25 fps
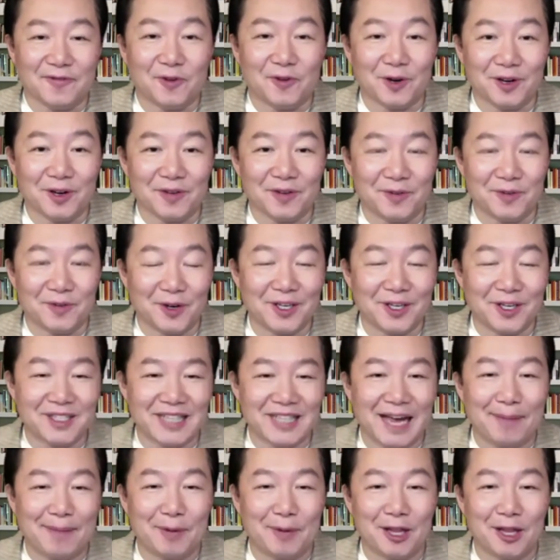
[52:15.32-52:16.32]
for
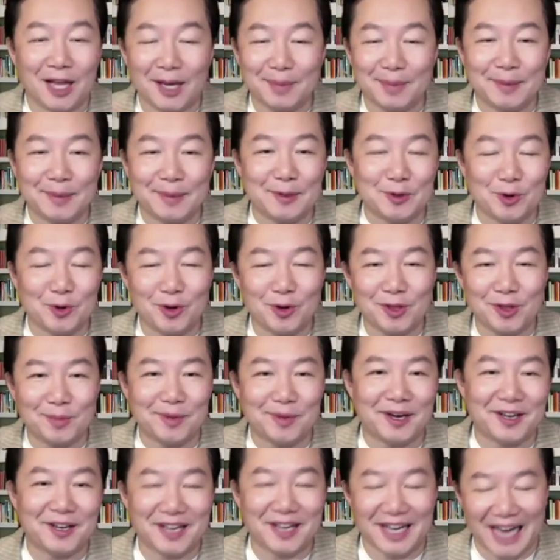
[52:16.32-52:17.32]
example, a lot of people in North
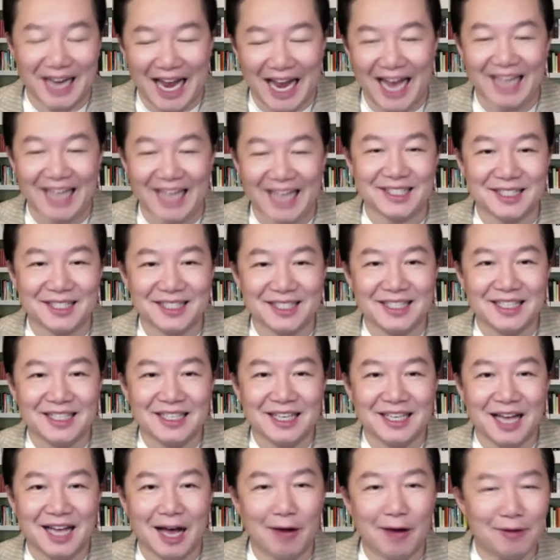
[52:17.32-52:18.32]
America ask,
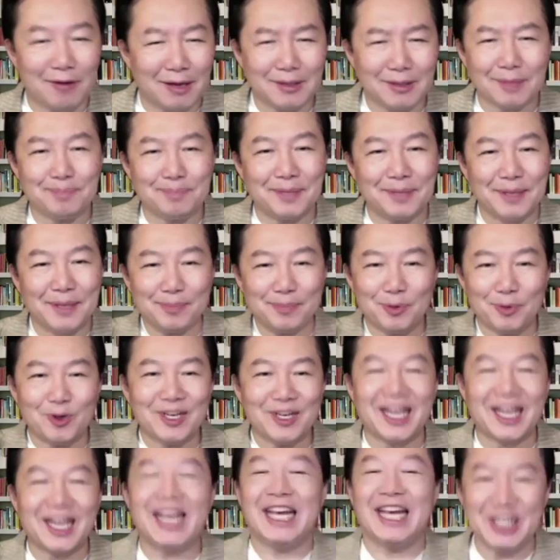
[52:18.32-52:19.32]
how come the people in
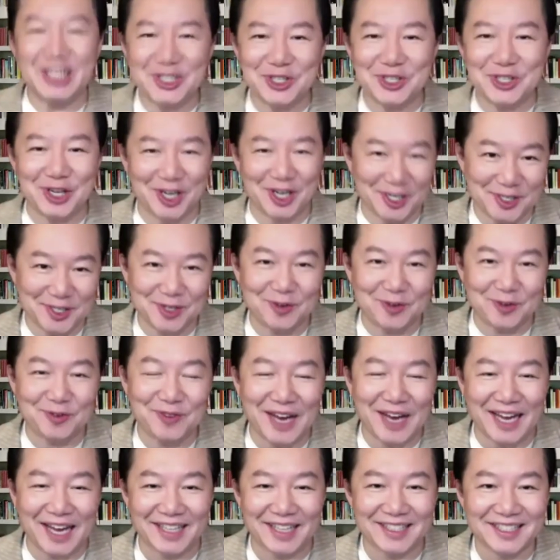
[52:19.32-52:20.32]
Asia are so
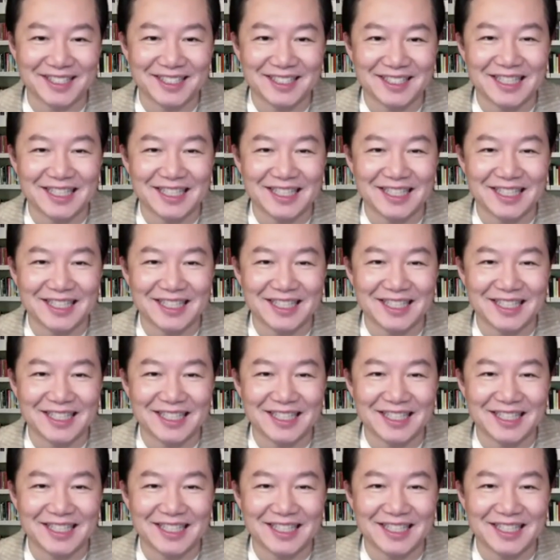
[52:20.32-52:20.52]
fast?